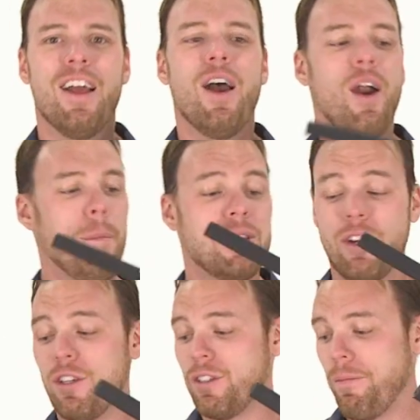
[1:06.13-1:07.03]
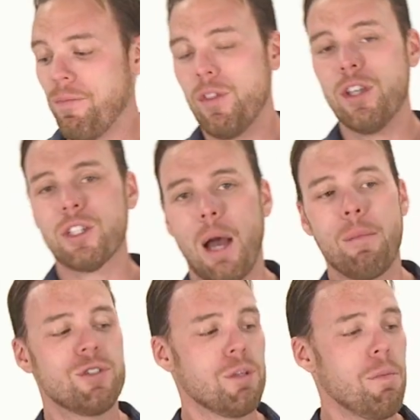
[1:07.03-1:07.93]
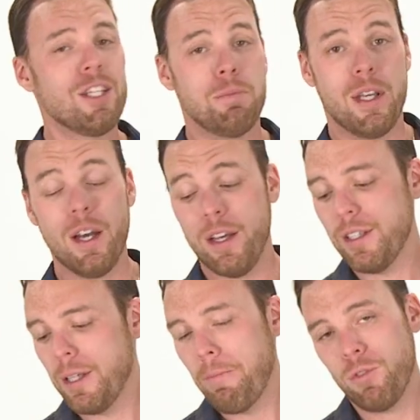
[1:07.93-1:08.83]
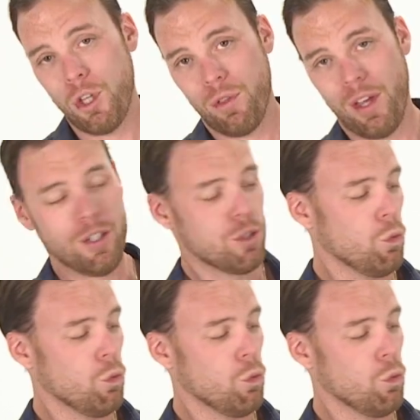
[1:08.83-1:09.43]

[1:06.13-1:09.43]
All right, but seriously, this combo is the best because two things.